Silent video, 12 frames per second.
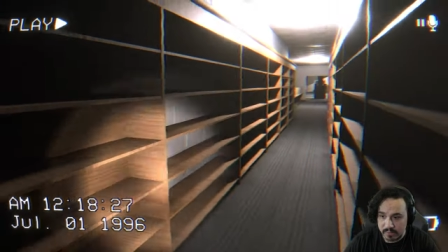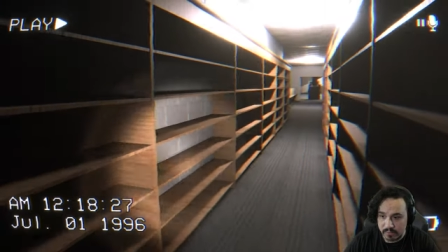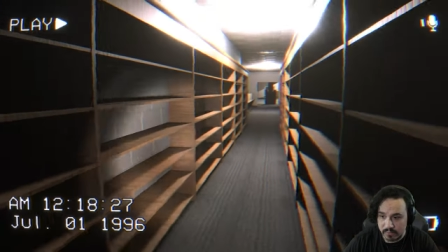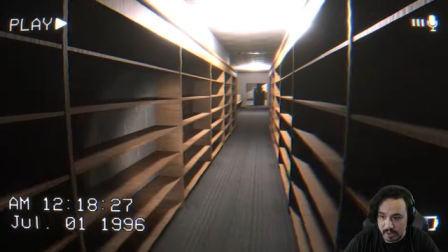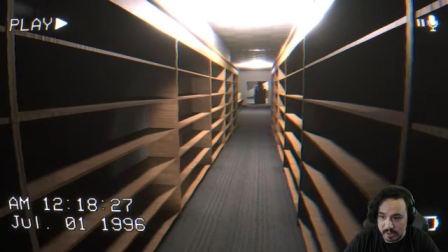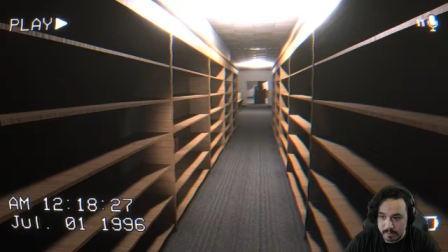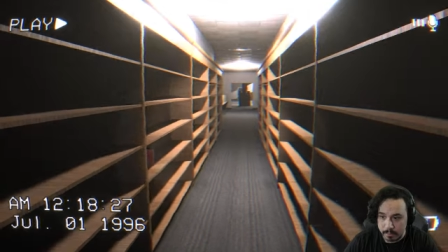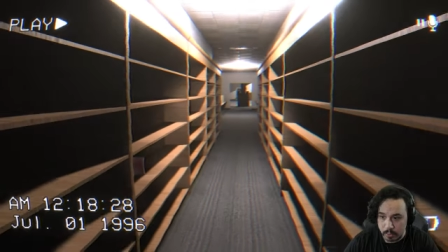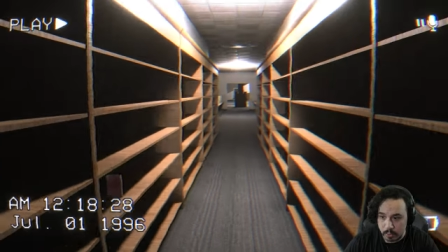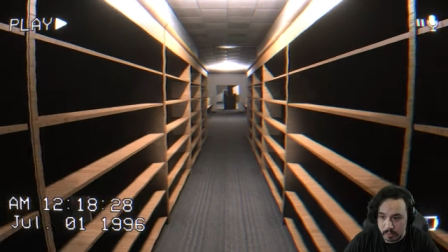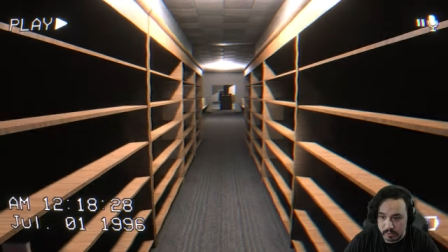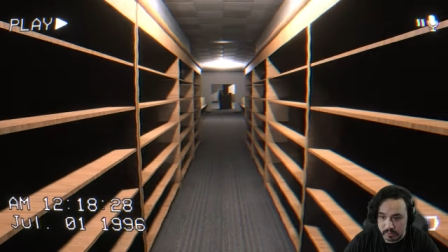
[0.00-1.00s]
to find
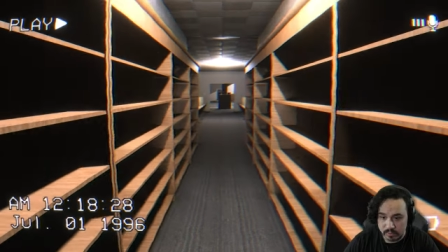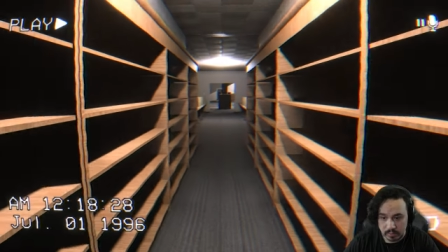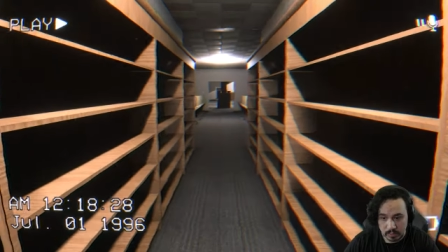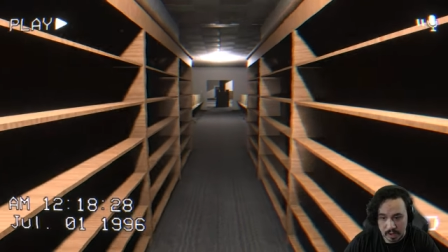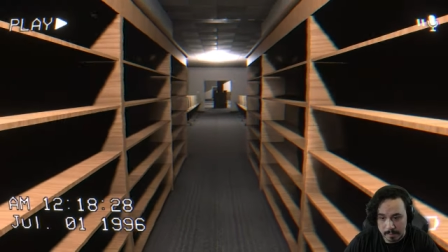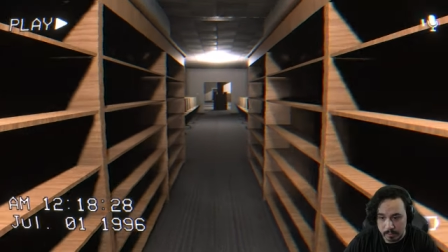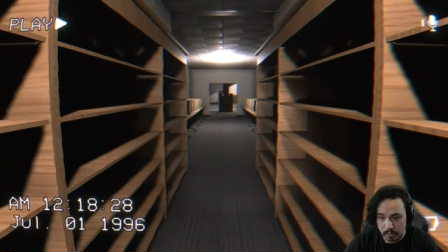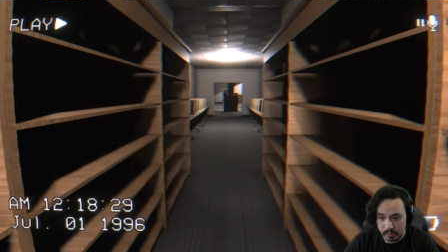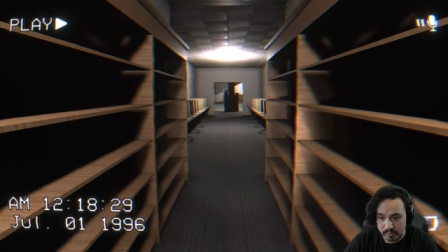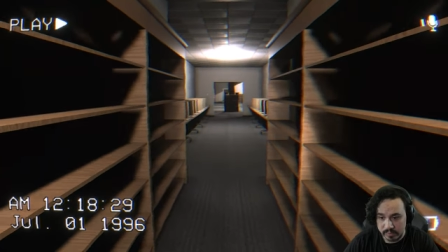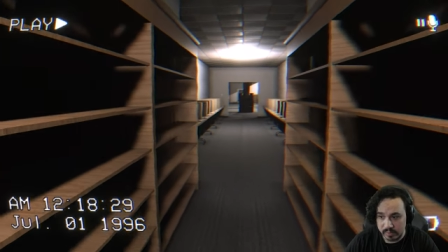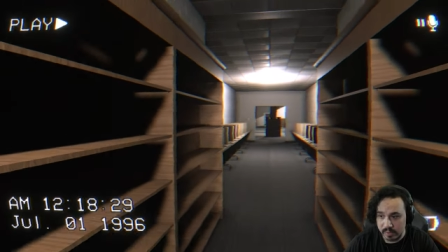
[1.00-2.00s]
books, or not
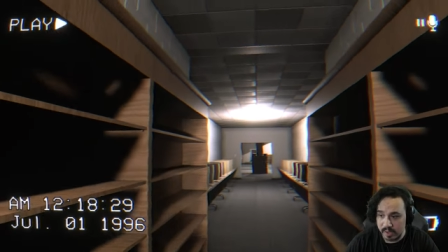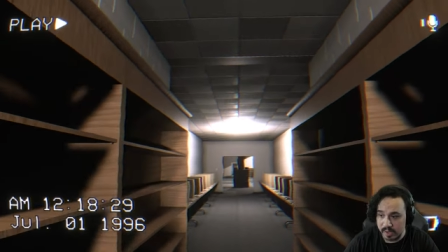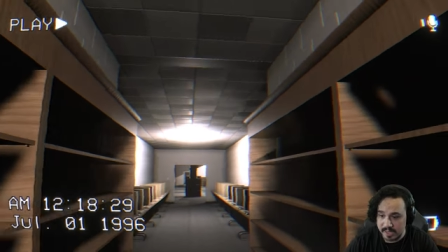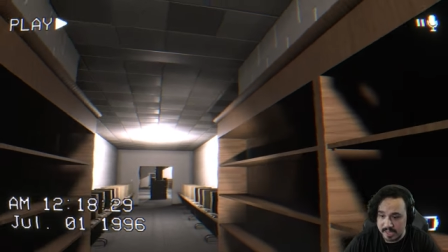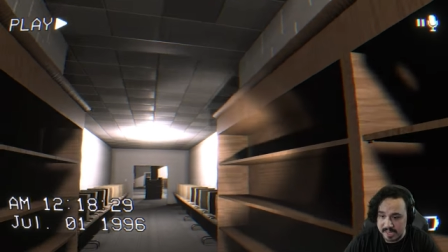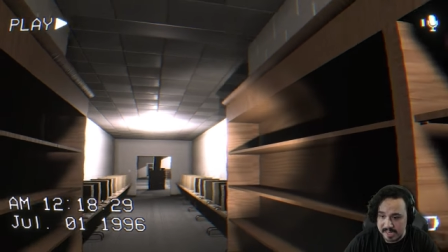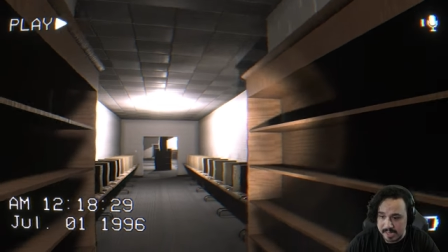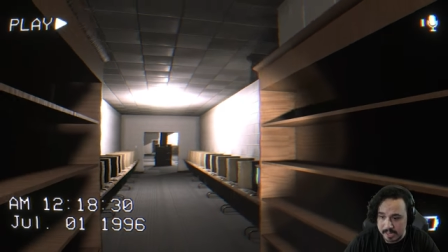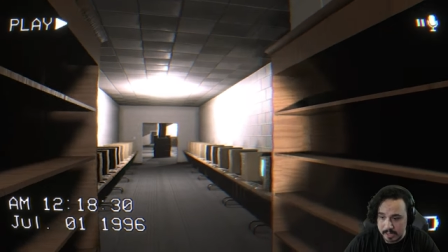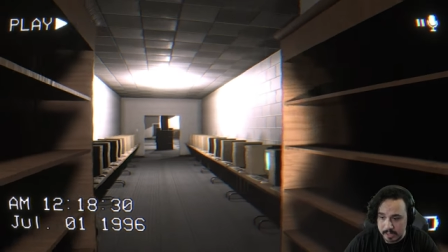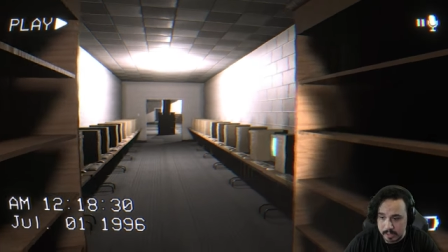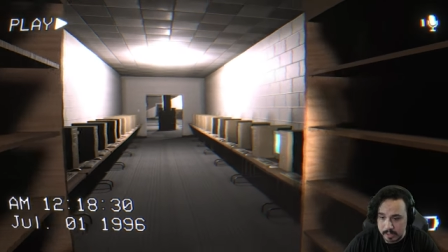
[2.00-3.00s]
books, a key,
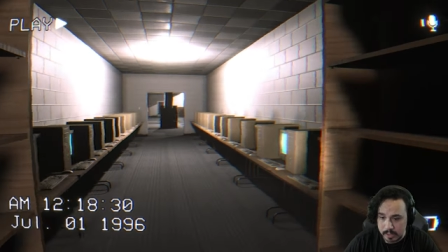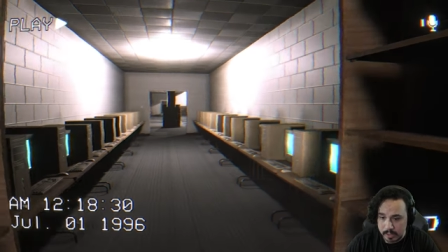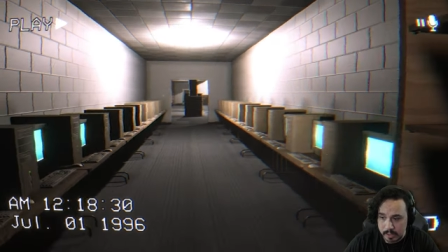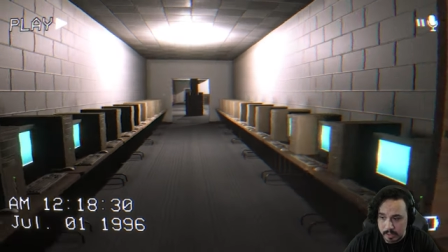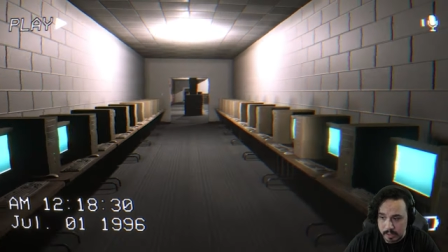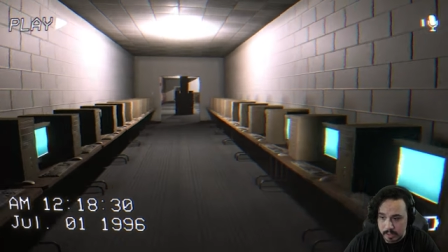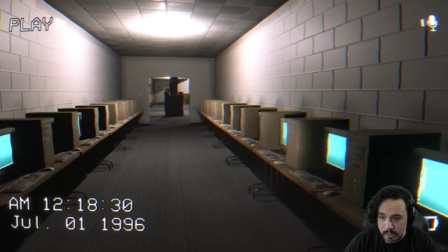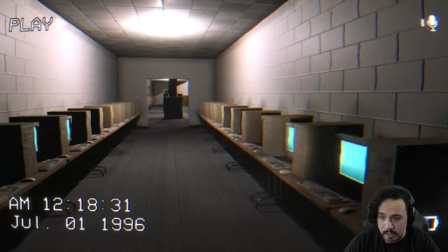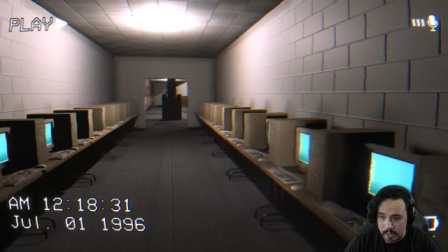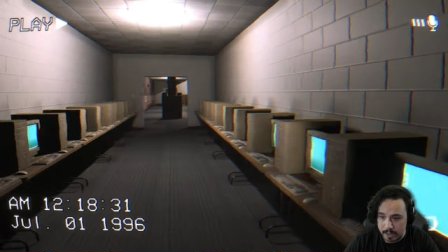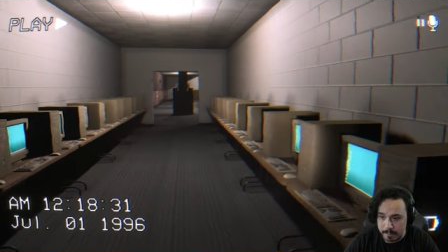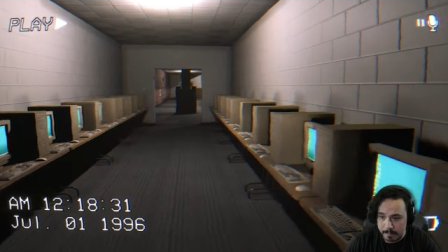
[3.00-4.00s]

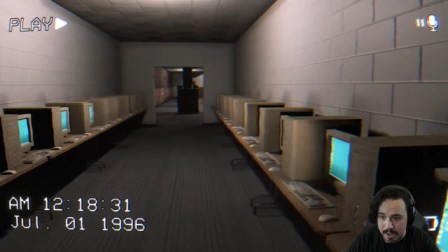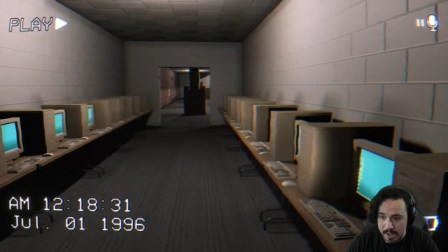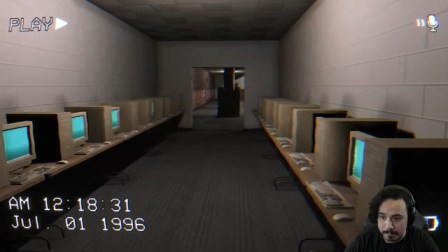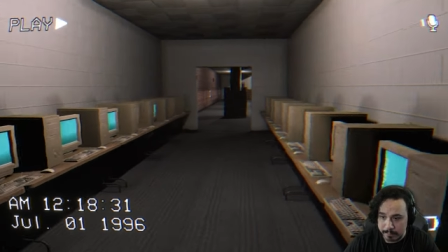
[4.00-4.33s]
and pop